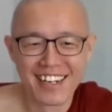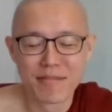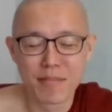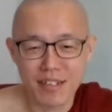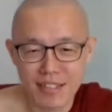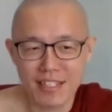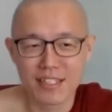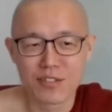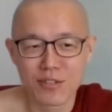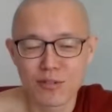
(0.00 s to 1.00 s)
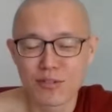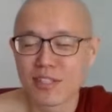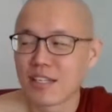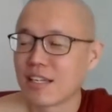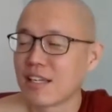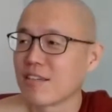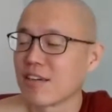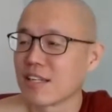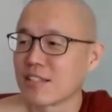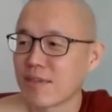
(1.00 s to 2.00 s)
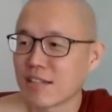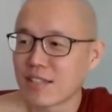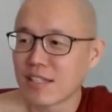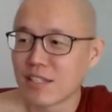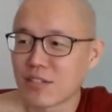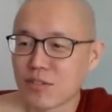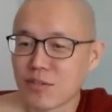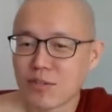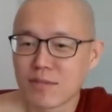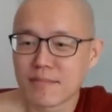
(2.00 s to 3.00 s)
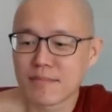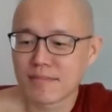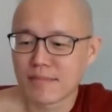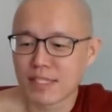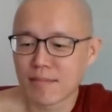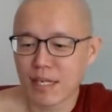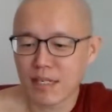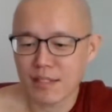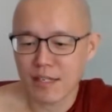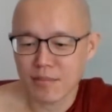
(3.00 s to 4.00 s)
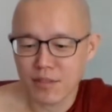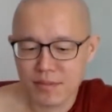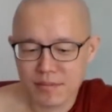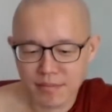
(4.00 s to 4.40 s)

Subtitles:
Marital issues. When it's marital issues, many times